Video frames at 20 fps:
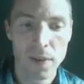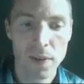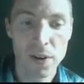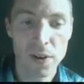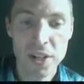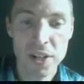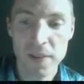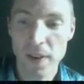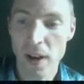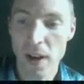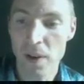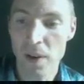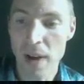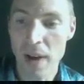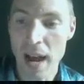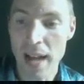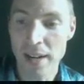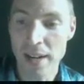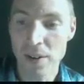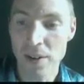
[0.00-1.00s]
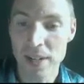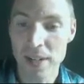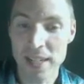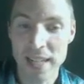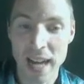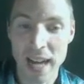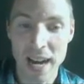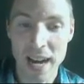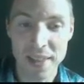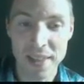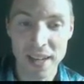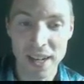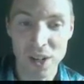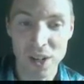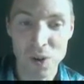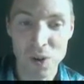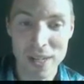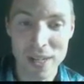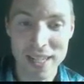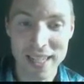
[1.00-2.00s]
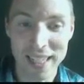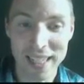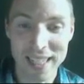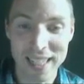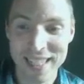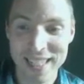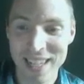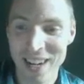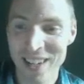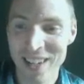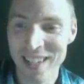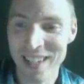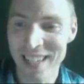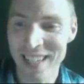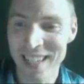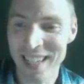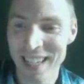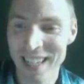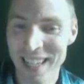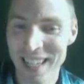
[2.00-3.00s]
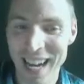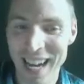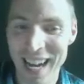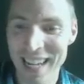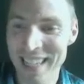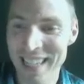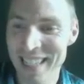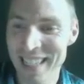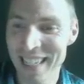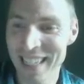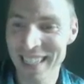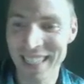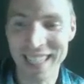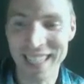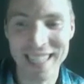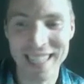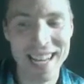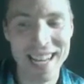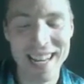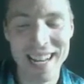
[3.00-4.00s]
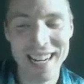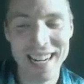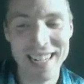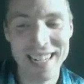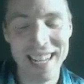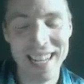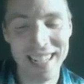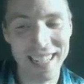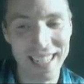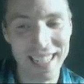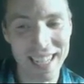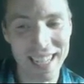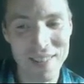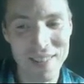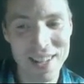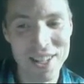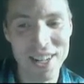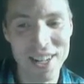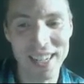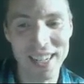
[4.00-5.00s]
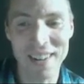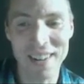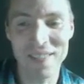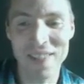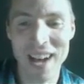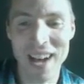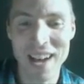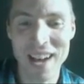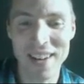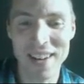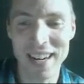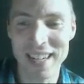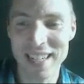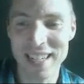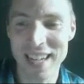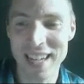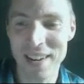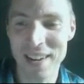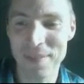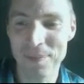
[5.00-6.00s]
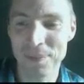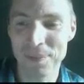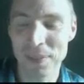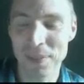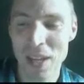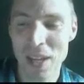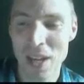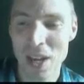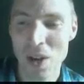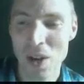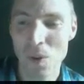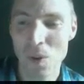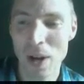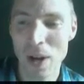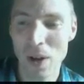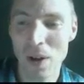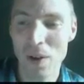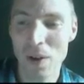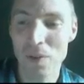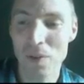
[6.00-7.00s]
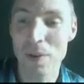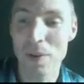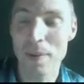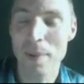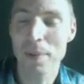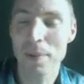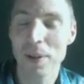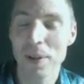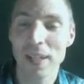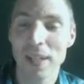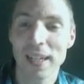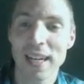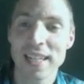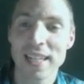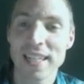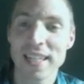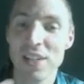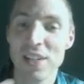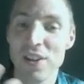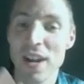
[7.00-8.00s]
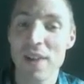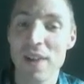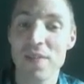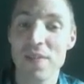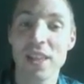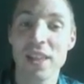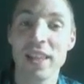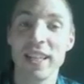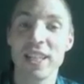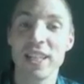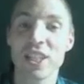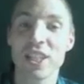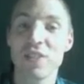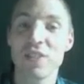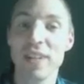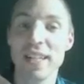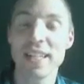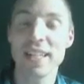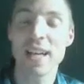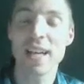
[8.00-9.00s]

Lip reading: First of all, I notice on the quiz to get started, I didn't get 10 out of 10. Like I mentioned, I got a 5 out of 10. Well, remember, like I said, you have at least 3